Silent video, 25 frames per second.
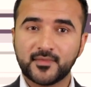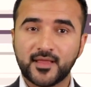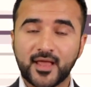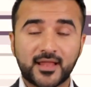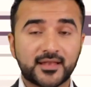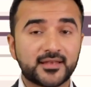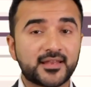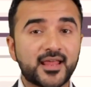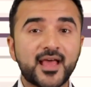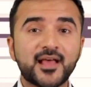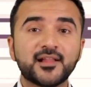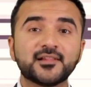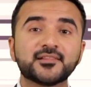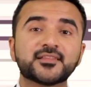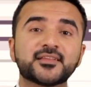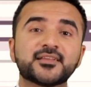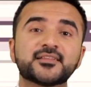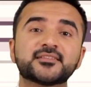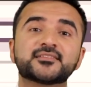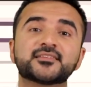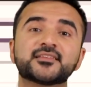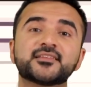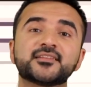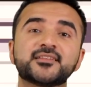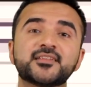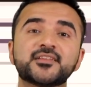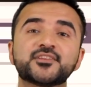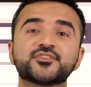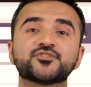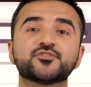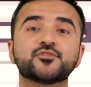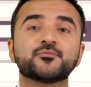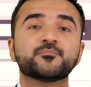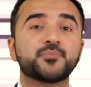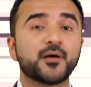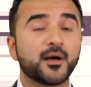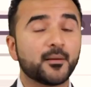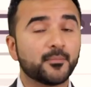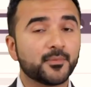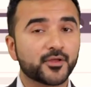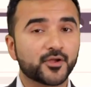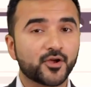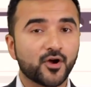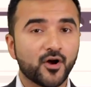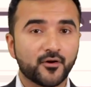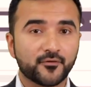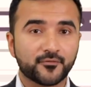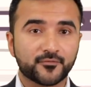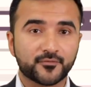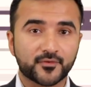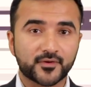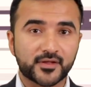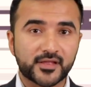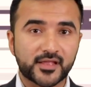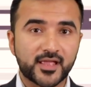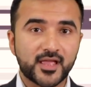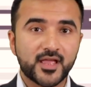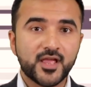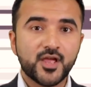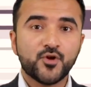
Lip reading: and held its initial public offering